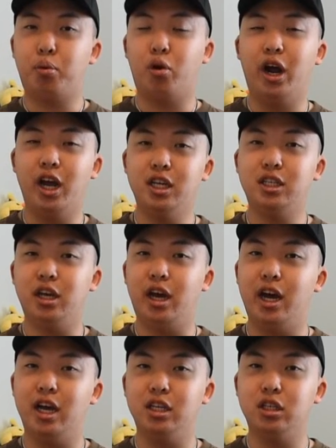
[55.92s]
price
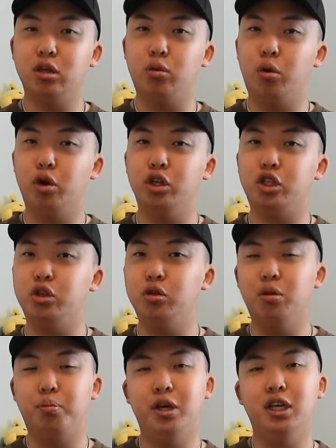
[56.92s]
as one or two of
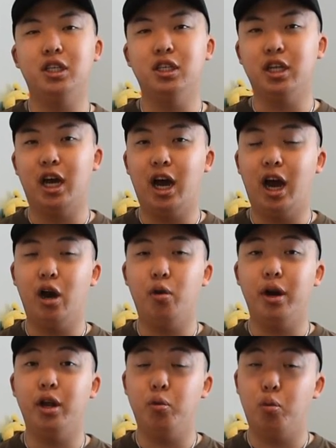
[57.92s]
the pieces that I
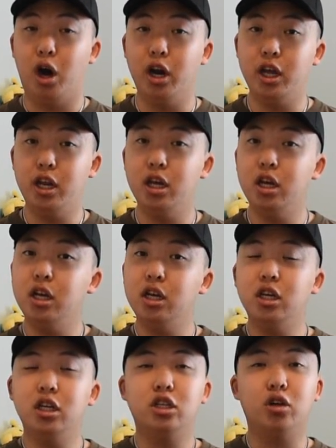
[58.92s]
already wanted.
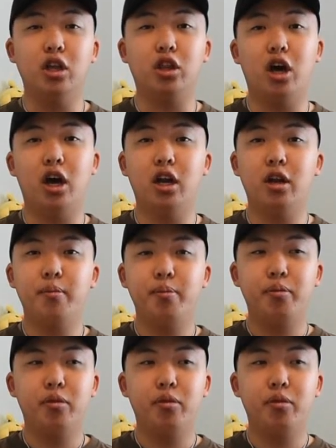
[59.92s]
So I thought